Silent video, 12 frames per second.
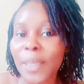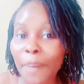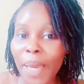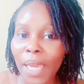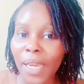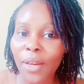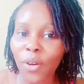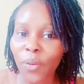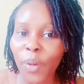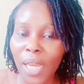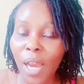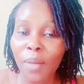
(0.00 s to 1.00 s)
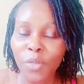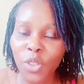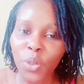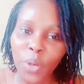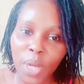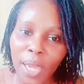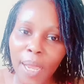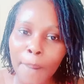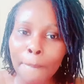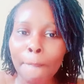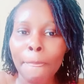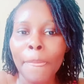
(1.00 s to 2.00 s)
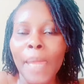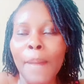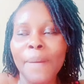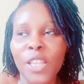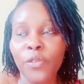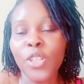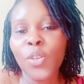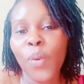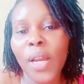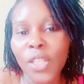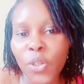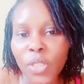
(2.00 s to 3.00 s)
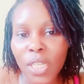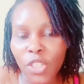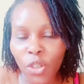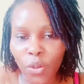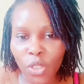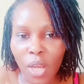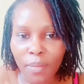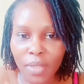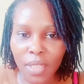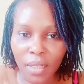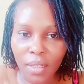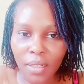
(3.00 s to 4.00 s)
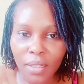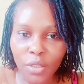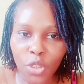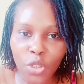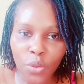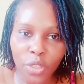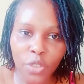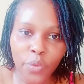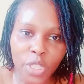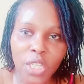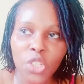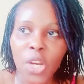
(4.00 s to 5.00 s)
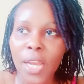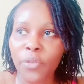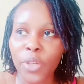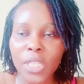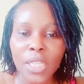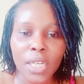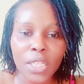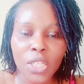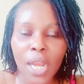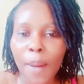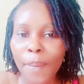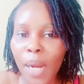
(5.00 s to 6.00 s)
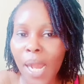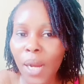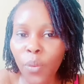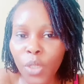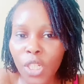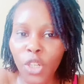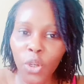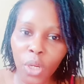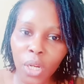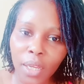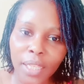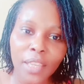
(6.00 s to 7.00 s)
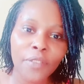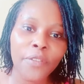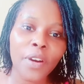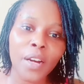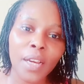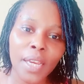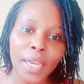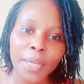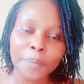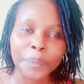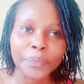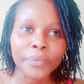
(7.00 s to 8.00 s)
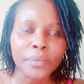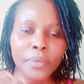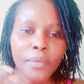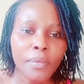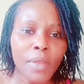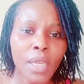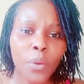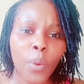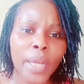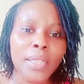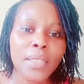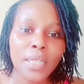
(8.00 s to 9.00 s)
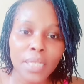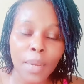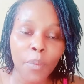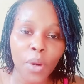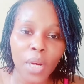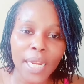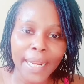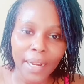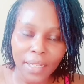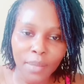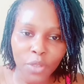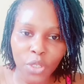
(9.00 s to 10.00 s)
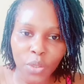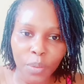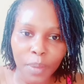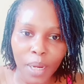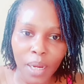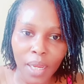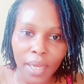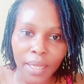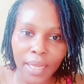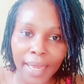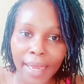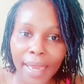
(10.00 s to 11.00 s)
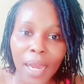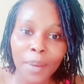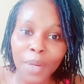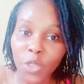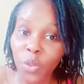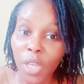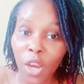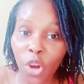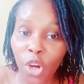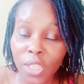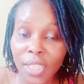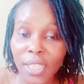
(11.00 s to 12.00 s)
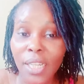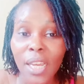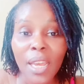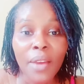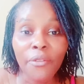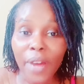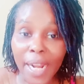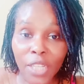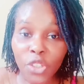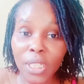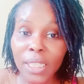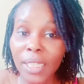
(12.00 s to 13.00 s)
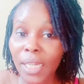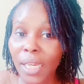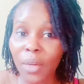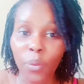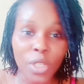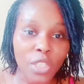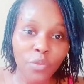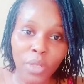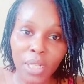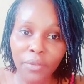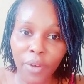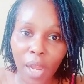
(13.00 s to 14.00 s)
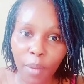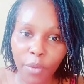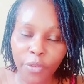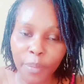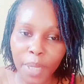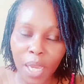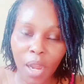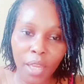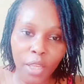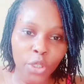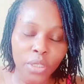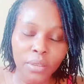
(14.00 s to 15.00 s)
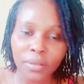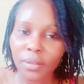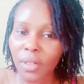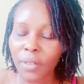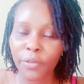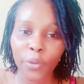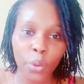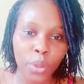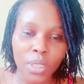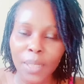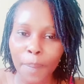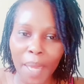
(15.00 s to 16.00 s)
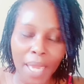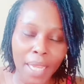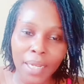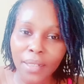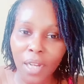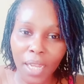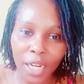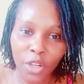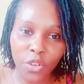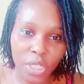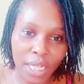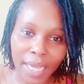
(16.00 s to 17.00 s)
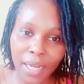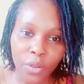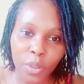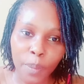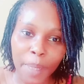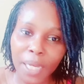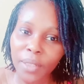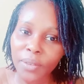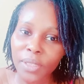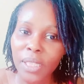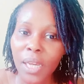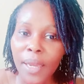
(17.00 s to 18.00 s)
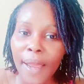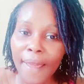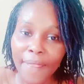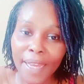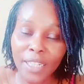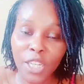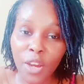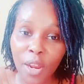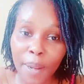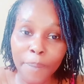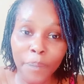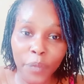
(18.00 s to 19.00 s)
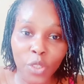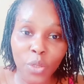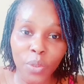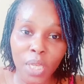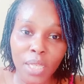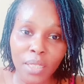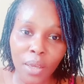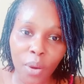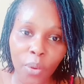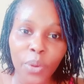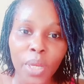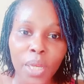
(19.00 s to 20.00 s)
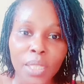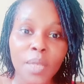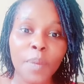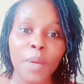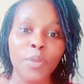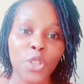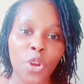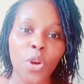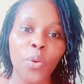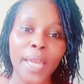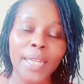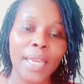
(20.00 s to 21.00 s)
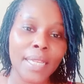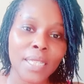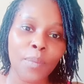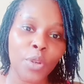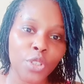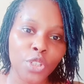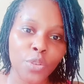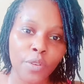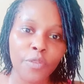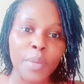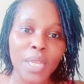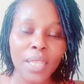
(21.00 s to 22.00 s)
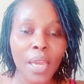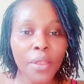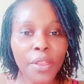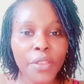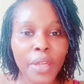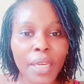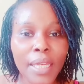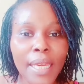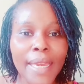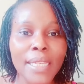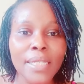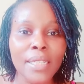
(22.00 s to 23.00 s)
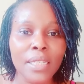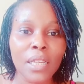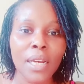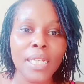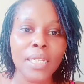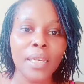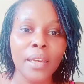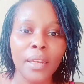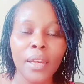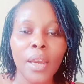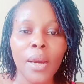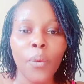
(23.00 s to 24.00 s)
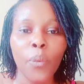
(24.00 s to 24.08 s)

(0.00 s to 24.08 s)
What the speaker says: make when it comes to your hair. But the reason why I took such a long time to do this research, I researched how would it look like if I went to someone and asked them to do my hair, how much would that cost? Financially, it wasn't really viable for me. I couldn't afford to pay £900, £800 at that time, 2 years ago, to be able to go and get someone to do it for me. The other thing is deciding